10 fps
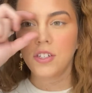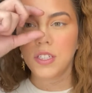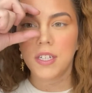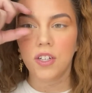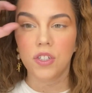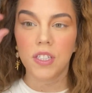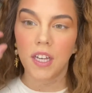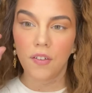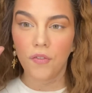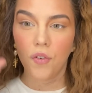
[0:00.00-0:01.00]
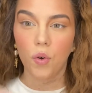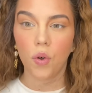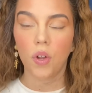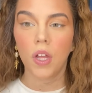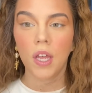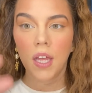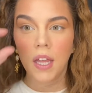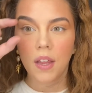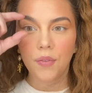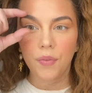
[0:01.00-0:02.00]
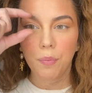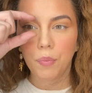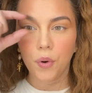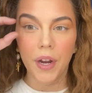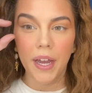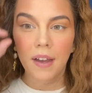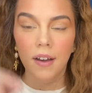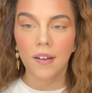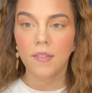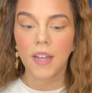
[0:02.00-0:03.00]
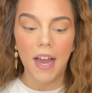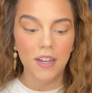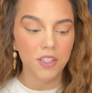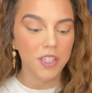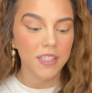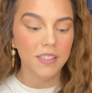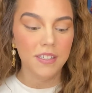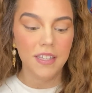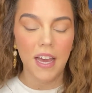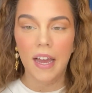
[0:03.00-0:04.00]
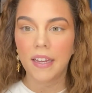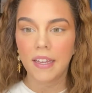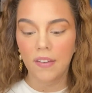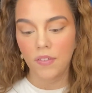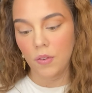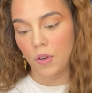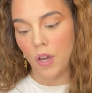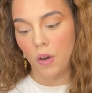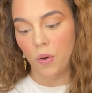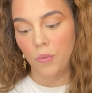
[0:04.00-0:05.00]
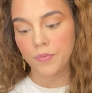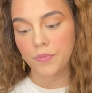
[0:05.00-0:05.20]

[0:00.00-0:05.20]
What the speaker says: It's not just like a full brick of lashes that give you no